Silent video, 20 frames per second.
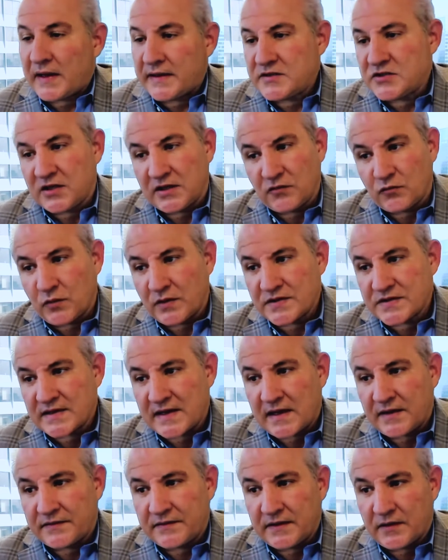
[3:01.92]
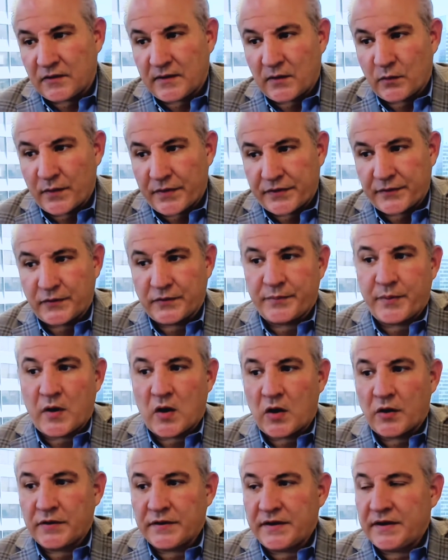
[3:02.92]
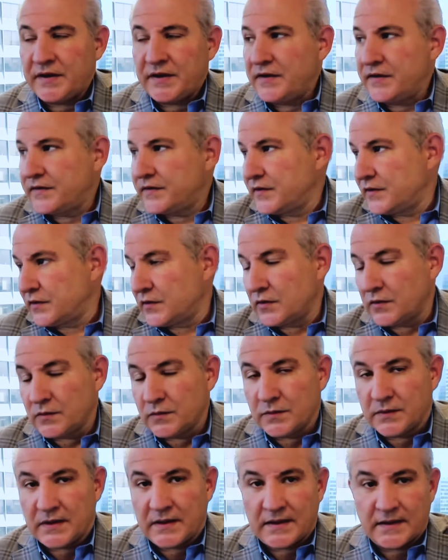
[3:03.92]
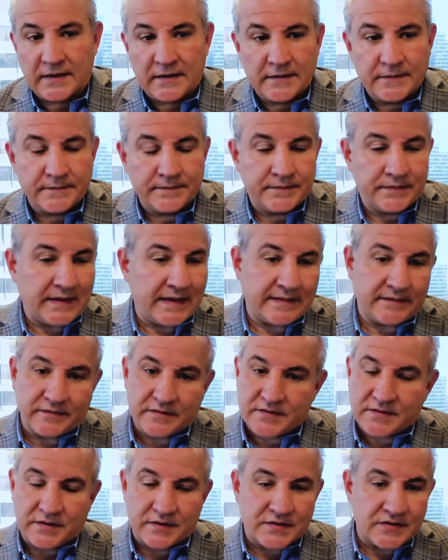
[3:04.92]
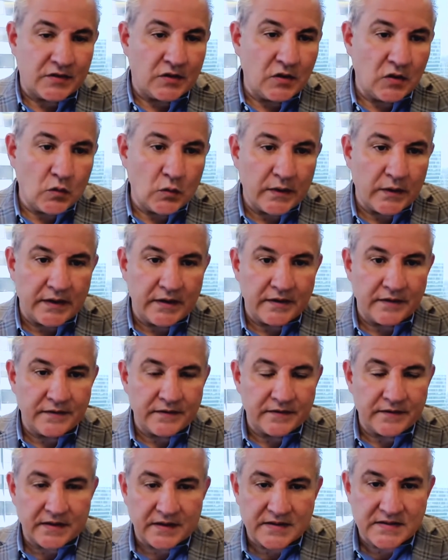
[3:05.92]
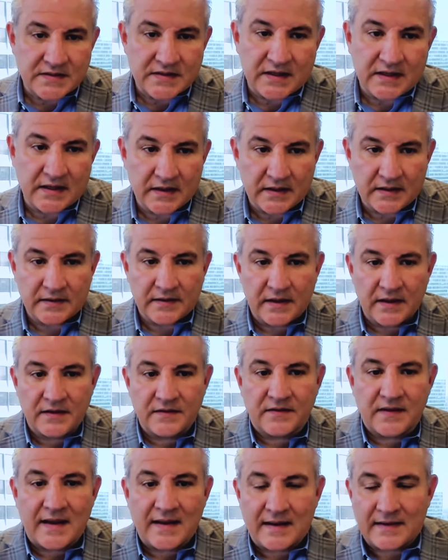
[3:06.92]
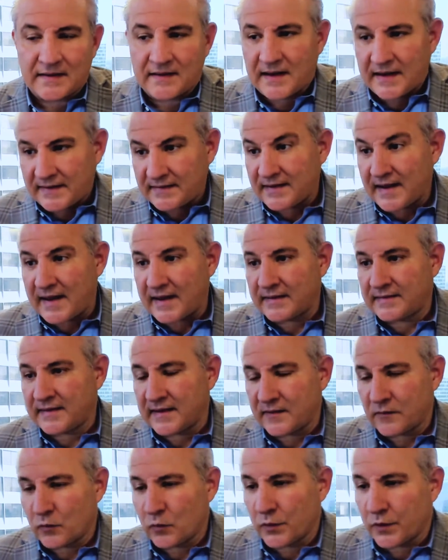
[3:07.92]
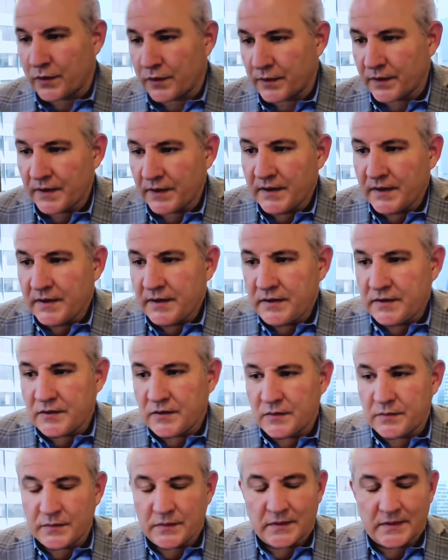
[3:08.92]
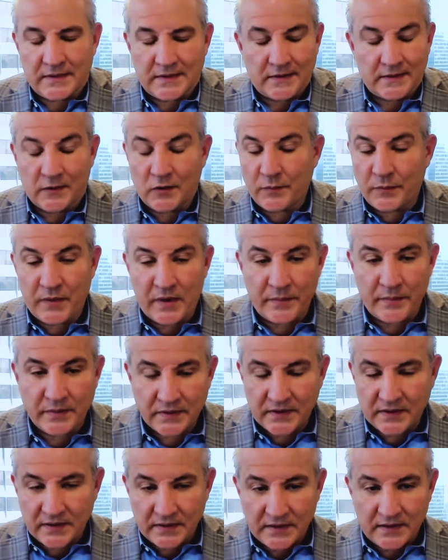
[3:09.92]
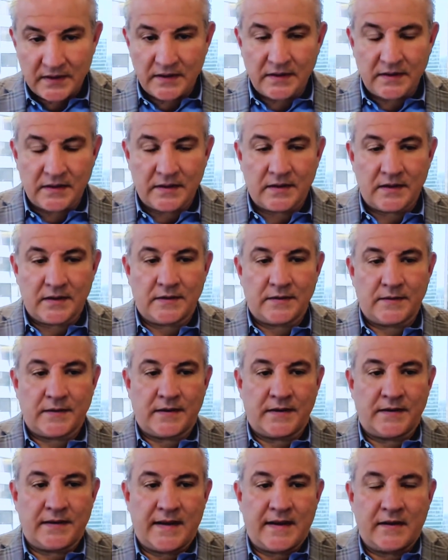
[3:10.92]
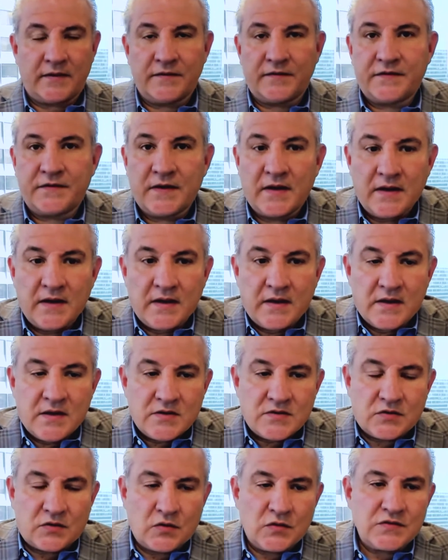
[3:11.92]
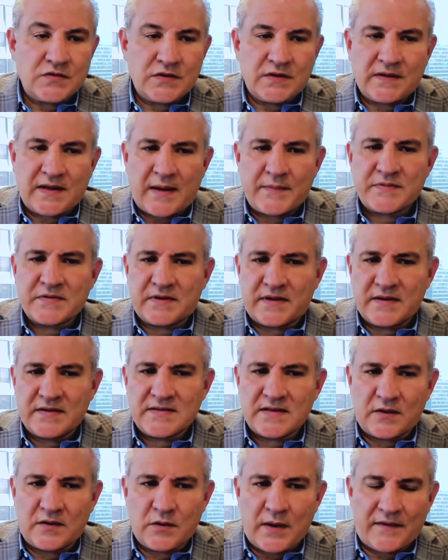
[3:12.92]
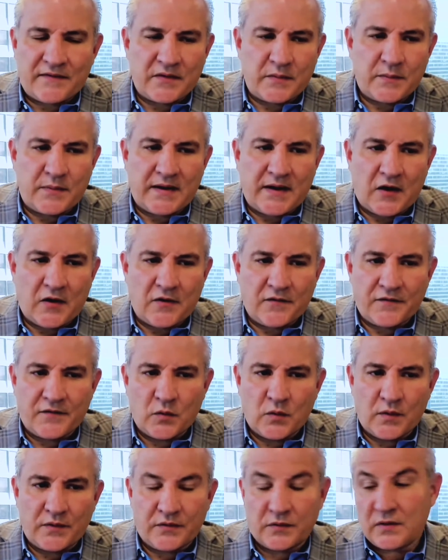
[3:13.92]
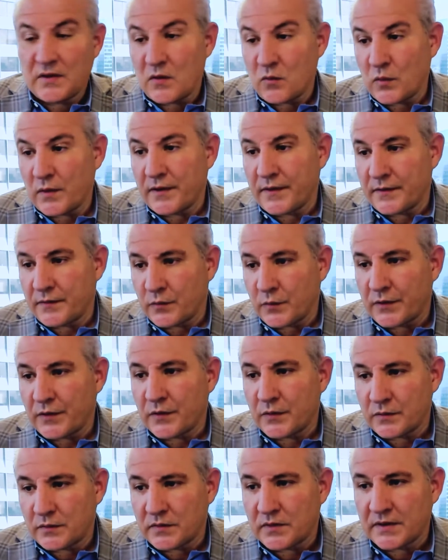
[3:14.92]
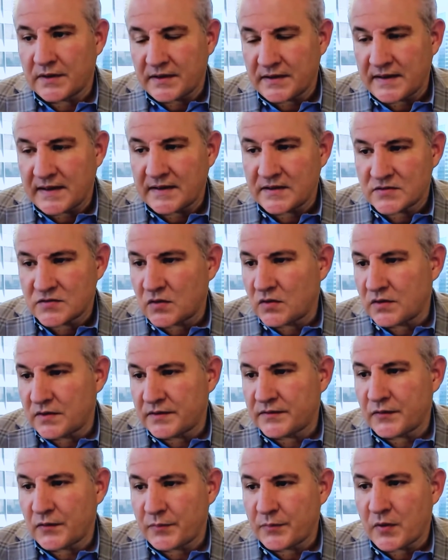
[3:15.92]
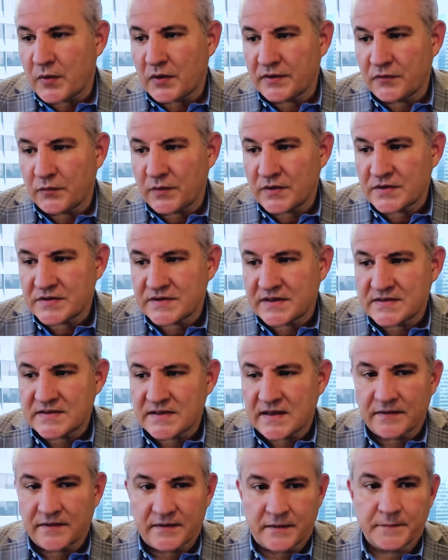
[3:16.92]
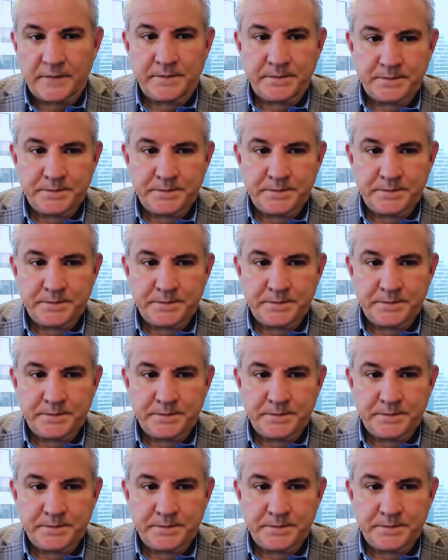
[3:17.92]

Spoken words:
chain risk out there, right? With third parties, like the SolarWinds, Kaseya, and things that were, all publicly announced. So those are the types of things that you have to be careful with, or that we're looking at, is all the third party risk that's out there.